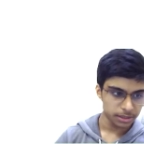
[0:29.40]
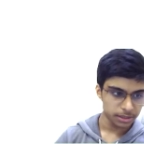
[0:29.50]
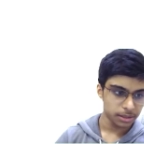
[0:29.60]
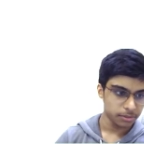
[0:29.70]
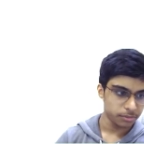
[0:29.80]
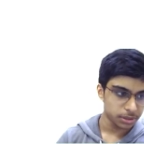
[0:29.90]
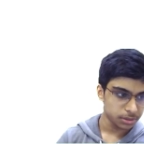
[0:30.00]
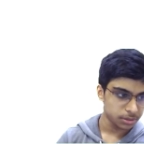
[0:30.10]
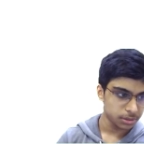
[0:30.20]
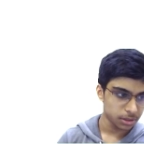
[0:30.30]
with the
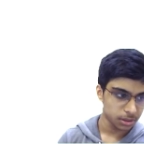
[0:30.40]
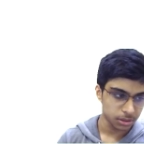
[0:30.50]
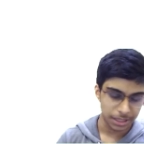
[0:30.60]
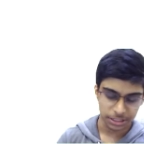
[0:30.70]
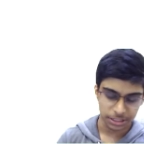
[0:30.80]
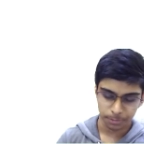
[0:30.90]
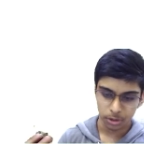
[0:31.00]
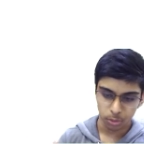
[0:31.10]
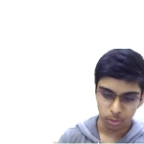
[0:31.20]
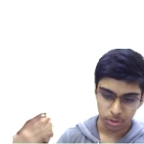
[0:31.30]
SPL
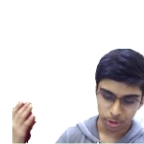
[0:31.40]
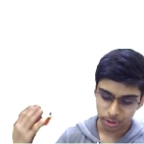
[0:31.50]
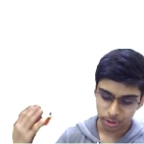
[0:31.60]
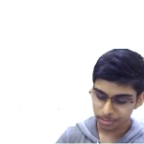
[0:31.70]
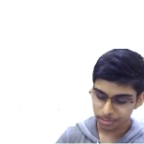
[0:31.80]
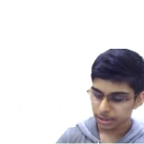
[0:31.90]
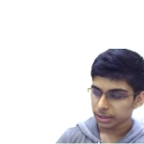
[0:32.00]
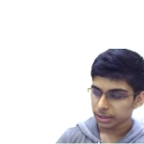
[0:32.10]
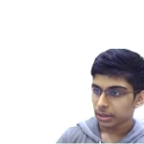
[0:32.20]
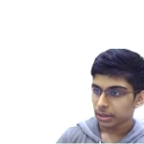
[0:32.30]
token program
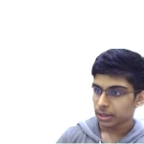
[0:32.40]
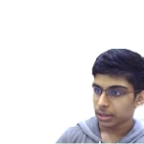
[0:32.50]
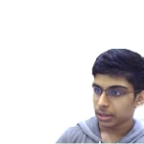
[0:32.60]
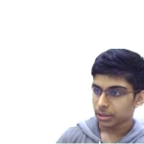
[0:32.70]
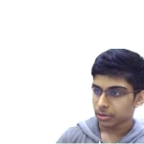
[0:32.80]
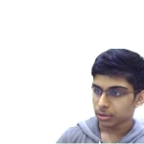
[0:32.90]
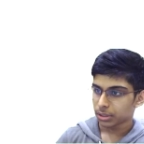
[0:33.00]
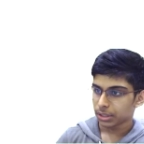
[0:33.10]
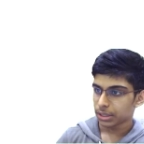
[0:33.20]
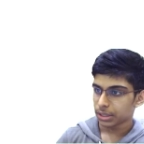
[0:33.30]
and to
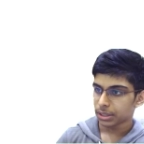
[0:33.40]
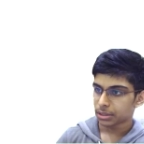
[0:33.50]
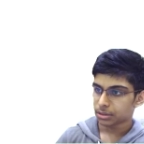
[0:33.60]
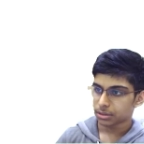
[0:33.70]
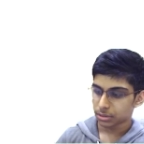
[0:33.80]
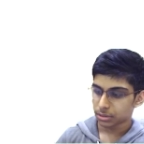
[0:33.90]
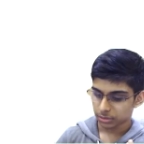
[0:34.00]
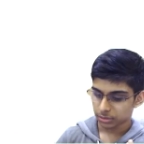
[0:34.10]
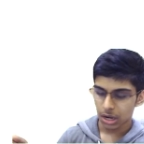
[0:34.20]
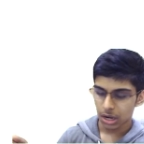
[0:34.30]
create
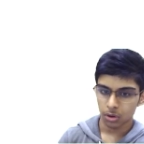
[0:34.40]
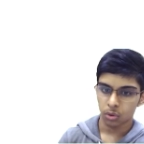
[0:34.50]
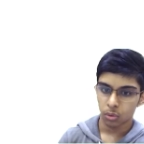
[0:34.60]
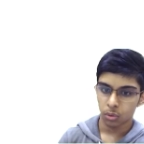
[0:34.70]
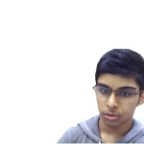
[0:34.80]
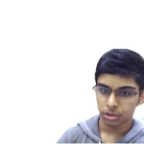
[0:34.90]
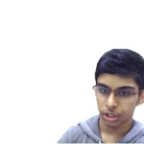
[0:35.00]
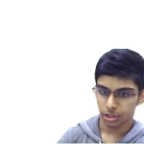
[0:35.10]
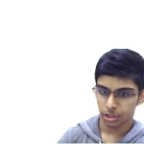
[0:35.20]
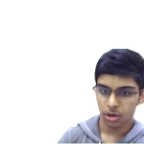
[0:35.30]
our own
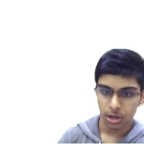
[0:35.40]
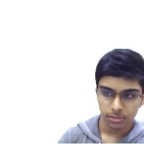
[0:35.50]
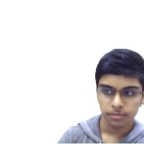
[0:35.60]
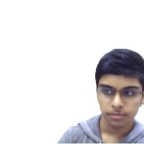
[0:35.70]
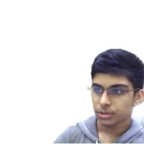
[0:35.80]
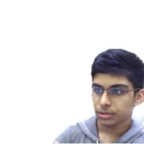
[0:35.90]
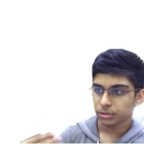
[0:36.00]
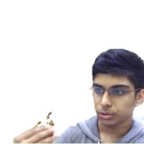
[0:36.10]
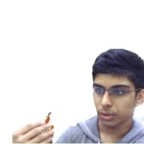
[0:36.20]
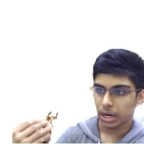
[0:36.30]
shitcoin. So
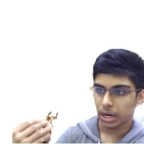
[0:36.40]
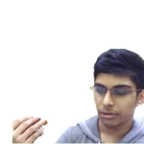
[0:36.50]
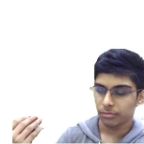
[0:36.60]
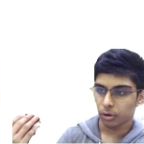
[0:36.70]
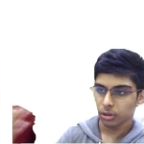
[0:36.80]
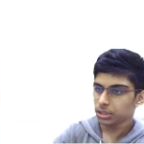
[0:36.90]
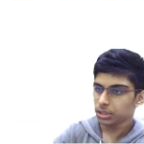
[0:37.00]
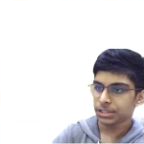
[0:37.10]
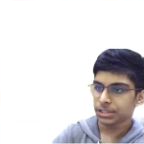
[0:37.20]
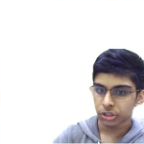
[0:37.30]
I have already
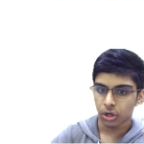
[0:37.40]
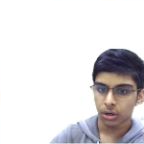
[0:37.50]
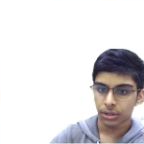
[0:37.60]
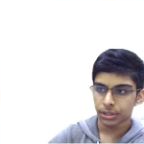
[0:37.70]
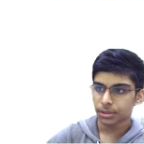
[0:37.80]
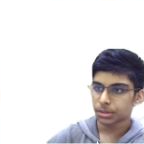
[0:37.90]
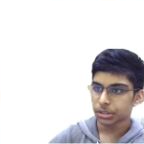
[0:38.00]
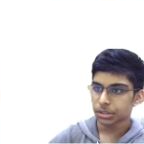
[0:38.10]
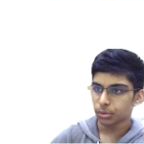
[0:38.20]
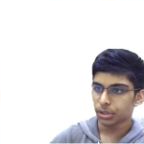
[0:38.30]
installed it. You
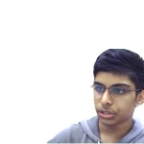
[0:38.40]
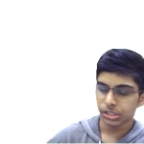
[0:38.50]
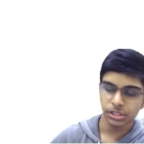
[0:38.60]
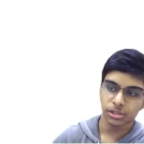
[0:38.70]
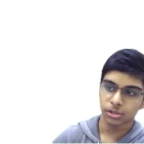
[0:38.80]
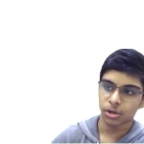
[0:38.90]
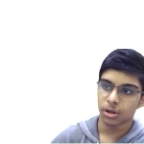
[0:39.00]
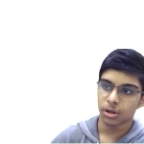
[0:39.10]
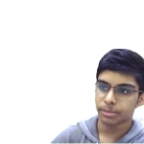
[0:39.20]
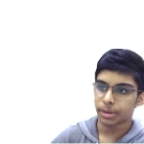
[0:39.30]
can just install it
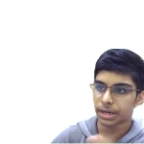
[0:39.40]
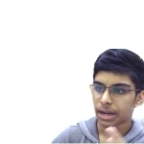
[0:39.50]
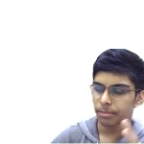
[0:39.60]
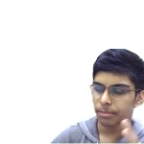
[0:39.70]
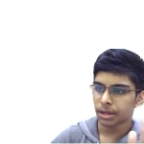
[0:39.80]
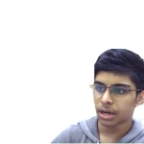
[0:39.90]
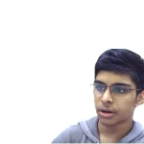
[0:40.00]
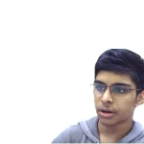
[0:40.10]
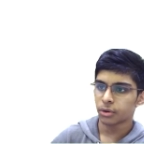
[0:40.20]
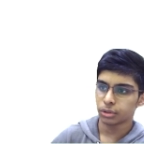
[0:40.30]
by typing cargo
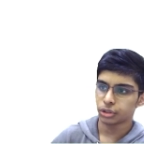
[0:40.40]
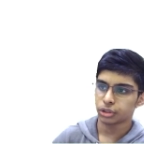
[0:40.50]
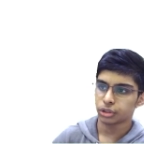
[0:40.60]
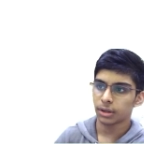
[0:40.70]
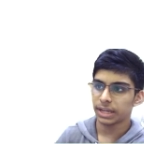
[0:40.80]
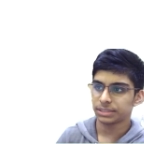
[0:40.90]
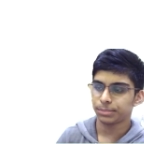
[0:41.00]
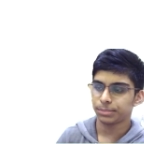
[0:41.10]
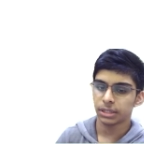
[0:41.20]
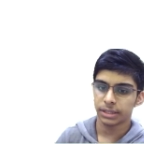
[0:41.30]
install
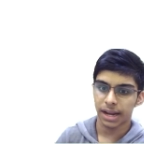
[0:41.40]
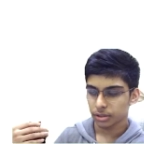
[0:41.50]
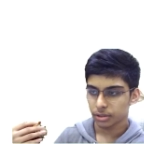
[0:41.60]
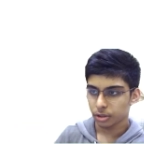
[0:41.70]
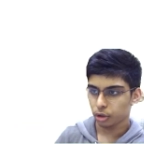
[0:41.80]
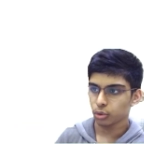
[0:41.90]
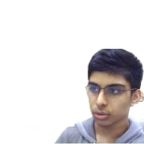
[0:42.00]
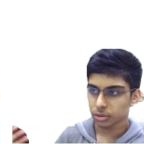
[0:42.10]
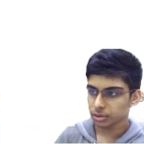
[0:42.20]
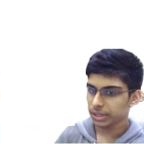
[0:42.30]

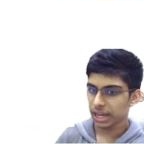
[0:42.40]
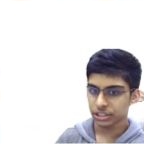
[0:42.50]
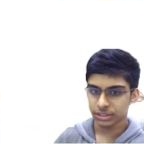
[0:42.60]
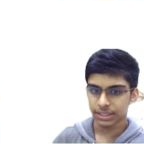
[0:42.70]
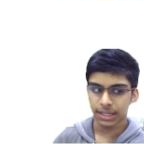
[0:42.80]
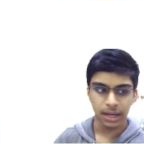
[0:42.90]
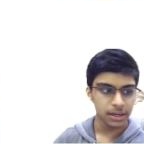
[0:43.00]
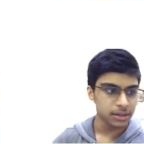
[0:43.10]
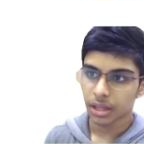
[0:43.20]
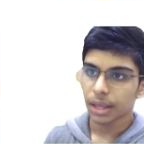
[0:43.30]
SPL-Token-CLI.
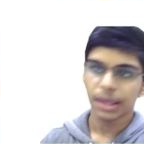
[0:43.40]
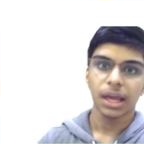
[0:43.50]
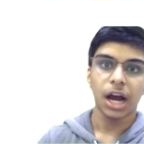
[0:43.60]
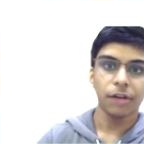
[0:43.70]
After you